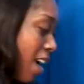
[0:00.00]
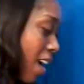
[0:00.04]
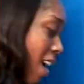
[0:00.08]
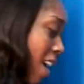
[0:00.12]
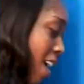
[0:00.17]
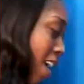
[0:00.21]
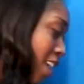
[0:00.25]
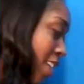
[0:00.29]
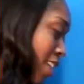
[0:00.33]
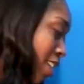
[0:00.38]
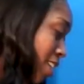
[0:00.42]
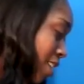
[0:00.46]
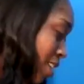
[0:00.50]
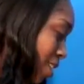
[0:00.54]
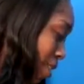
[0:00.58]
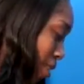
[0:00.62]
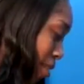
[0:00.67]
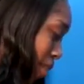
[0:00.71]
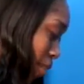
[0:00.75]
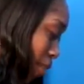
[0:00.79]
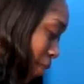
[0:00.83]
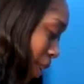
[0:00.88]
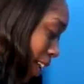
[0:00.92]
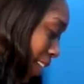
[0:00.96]
On the
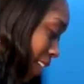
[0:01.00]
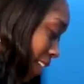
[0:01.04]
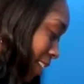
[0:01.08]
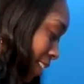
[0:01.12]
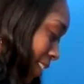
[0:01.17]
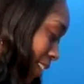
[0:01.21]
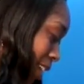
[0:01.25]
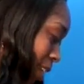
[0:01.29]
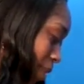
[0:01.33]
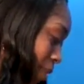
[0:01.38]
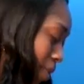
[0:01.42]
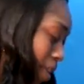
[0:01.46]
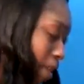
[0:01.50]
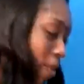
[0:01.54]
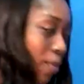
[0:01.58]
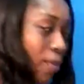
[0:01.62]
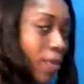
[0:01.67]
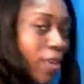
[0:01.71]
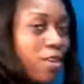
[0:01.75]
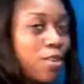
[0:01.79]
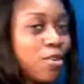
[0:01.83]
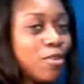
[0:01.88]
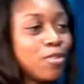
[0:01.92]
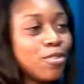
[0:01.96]
Wednesday, when we
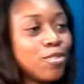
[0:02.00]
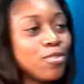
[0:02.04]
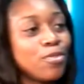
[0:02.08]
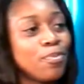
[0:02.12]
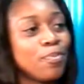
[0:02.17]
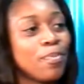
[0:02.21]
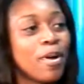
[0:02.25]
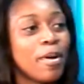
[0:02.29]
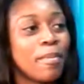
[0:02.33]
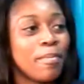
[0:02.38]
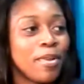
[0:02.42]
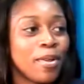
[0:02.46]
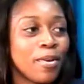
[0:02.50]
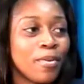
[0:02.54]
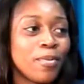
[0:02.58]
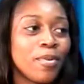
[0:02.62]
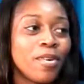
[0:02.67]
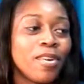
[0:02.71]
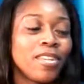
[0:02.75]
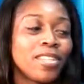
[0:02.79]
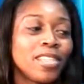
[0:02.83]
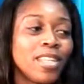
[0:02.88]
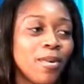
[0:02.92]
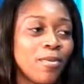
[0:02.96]
go to Public
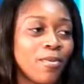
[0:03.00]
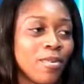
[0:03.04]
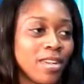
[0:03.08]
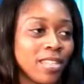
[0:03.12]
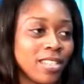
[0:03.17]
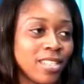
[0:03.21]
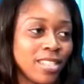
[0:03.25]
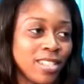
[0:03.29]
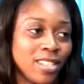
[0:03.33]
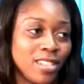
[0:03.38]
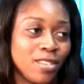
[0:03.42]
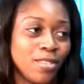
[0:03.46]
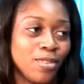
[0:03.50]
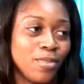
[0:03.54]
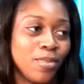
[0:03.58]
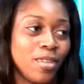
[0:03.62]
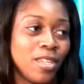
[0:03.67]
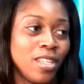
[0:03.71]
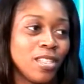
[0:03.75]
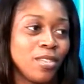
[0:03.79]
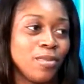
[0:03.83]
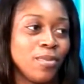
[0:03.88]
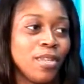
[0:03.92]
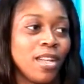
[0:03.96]
Works and Water and
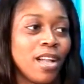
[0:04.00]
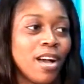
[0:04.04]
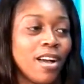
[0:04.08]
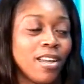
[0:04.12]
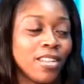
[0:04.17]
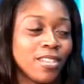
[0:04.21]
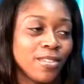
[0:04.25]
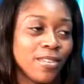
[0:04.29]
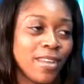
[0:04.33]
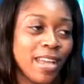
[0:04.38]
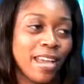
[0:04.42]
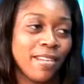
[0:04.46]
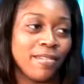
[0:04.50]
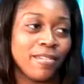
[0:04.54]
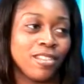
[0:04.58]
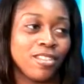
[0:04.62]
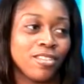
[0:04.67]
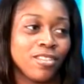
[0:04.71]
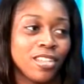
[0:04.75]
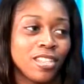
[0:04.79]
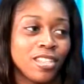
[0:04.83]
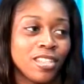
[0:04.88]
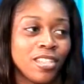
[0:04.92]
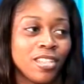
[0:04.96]
Sewage, we also have a
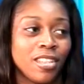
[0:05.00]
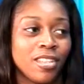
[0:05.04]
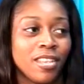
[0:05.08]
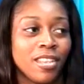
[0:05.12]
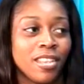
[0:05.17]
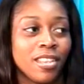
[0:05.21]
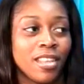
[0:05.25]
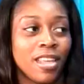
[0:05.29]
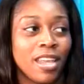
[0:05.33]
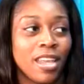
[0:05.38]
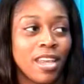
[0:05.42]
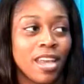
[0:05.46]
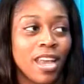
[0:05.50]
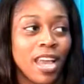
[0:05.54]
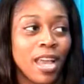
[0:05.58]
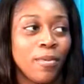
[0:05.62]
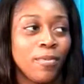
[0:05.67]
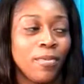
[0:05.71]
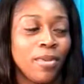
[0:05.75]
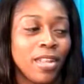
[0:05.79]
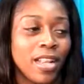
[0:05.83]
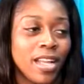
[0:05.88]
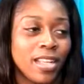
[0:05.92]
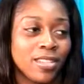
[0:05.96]
treasure hunt there, and we
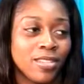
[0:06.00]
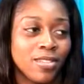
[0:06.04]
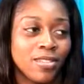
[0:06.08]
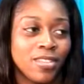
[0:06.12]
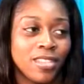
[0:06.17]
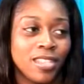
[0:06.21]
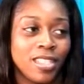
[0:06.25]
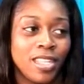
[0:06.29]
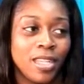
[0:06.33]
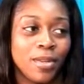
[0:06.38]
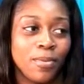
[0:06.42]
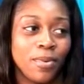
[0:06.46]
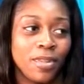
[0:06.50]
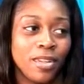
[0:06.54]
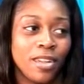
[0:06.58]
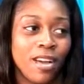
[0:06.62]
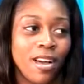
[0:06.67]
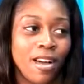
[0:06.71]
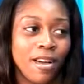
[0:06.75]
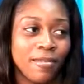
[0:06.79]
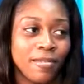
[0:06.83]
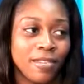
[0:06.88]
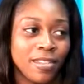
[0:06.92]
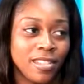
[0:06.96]
associate with the
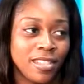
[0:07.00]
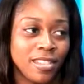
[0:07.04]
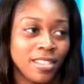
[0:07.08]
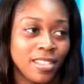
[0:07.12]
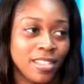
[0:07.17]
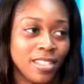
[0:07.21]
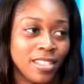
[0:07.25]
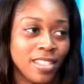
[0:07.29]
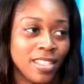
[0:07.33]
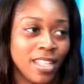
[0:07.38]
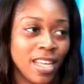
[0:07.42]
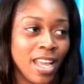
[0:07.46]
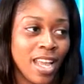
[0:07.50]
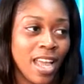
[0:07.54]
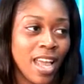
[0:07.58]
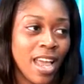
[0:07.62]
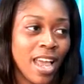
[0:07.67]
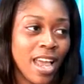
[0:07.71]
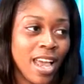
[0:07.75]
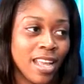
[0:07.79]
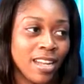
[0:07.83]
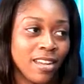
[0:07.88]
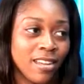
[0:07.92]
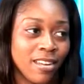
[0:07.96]
officers
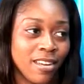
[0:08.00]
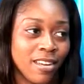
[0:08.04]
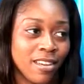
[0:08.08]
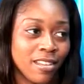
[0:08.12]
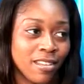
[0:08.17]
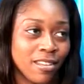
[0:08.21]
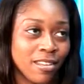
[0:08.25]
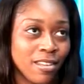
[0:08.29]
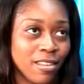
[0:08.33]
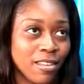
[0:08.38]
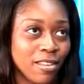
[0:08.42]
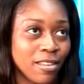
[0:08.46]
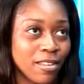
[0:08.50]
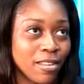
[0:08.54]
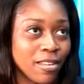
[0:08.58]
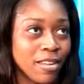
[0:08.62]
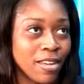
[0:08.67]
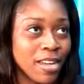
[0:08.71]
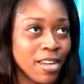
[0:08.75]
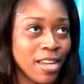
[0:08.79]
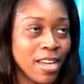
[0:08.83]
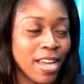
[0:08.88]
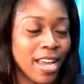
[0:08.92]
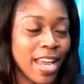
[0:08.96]
and the other
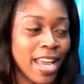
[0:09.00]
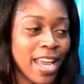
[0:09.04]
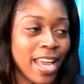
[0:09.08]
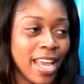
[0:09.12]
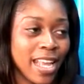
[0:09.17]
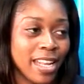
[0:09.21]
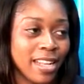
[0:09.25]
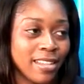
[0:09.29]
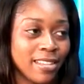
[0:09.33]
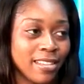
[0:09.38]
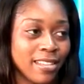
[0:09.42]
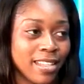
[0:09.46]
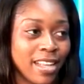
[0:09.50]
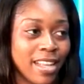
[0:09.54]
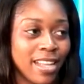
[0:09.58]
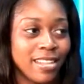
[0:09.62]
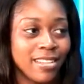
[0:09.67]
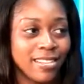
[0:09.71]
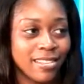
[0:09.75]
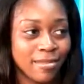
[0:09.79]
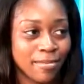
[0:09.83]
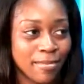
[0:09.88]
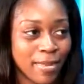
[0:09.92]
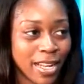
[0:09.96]
heads
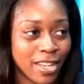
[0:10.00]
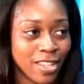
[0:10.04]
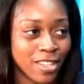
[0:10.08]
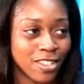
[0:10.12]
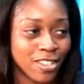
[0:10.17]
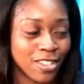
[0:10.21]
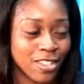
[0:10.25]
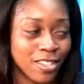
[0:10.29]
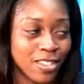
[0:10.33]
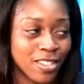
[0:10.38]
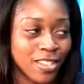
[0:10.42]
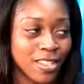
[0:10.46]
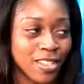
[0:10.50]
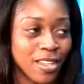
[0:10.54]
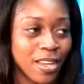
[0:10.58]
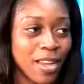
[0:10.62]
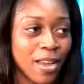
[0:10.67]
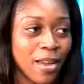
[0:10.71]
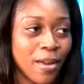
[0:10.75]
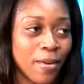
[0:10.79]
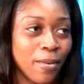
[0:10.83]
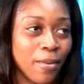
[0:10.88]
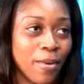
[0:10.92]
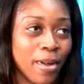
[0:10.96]
and managers,
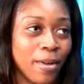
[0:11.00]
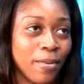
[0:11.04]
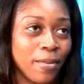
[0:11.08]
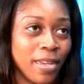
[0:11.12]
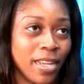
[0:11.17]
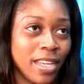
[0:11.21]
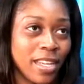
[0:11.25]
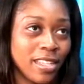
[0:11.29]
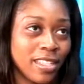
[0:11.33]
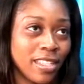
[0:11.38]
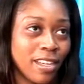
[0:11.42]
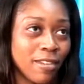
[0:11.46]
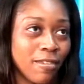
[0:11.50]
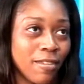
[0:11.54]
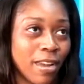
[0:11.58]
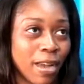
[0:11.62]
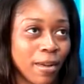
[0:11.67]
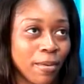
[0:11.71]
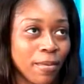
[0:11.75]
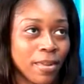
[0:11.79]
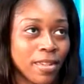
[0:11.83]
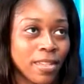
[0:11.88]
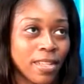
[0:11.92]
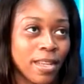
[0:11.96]
where we interact
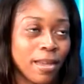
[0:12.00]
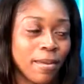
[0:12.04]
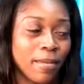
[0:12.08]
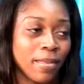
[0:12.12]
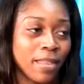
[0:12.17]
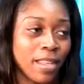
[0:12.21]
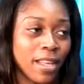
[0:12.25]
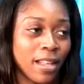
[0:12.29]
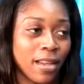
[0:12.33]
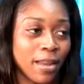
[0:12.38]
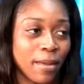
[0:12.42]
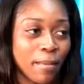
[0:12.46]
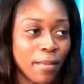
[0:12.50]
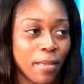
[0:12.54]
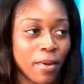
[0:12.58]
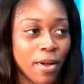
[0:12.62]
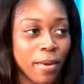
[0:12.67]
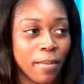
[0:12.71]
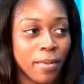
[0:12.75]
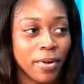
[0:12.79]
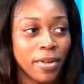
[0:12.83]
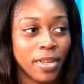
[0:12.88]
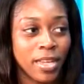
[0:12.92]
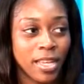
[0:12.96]
with them, tell them more
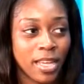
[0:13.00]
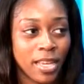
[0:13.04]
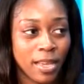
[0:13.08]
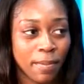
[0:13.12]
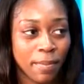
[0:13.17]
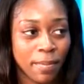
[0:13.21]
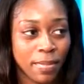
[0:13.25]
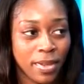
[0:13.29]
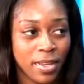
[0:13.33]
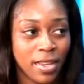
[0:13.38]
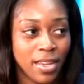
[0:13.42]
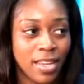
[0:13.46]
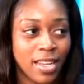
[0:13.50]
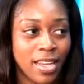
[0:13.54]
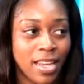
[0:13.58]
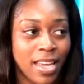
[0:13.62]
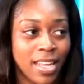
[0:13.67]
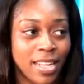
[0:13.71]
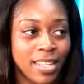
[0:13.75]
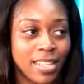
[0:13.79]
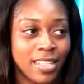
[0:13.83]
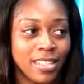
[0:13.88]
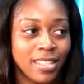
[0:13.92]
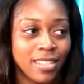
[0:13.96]
about EAP, and
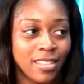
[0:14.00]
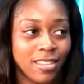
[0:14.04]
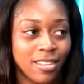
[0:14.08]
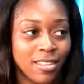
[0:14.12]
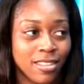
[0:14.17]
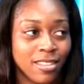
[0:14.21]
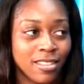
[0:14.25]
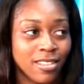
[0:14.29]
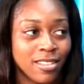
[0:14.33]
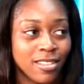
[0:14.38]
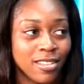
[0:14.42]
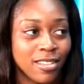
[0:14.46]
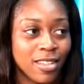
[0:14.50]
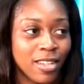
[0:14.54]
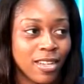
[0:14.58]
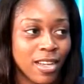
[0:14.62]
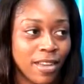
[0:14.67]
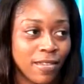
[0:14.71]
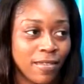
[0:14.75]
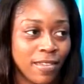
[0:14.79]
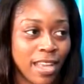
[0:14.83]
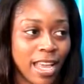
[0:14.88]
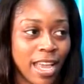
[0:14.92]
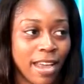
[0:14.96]
discuss if
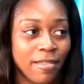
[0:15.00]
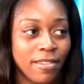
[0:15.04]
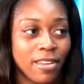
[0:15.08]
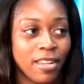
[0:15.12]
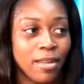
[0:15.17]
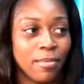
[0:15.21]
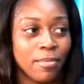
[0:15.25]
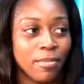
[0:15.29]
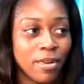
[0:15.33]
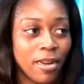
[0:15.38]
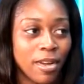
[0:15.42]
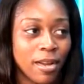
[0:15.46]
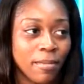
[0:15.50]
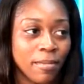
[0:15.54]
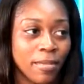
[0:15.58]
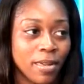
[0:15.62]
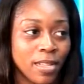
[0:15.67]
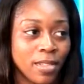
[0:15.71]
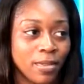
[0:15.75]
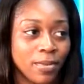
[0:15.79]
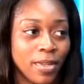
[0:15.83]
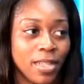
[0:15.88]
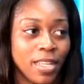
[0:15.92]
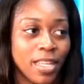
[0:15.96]
they have any problems,
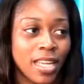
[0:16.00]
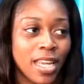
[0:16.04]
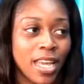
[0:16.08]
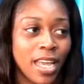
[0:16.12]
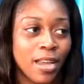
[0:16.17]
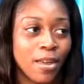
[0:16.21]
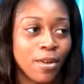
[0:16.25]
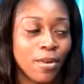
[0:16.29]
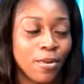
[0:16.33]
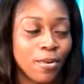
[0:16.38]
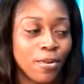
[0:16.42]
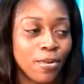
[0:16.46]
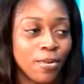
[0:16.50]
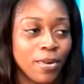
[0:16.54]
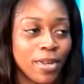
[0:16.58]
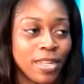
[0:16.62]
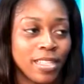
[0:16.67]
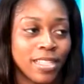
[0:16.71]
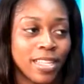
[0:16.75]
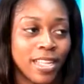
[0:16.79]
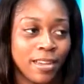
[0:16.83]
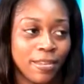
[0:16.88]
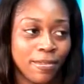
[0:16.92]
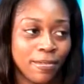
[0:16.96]
where they can go and
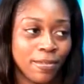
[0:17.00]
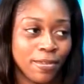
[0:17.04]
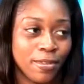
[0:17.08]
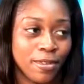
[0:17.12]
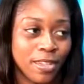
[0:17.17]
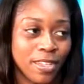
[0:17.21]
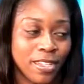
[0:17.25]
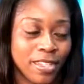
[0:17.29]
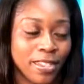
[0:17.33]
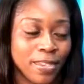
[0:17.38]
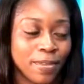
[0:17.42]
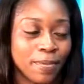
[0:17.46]
telephone us.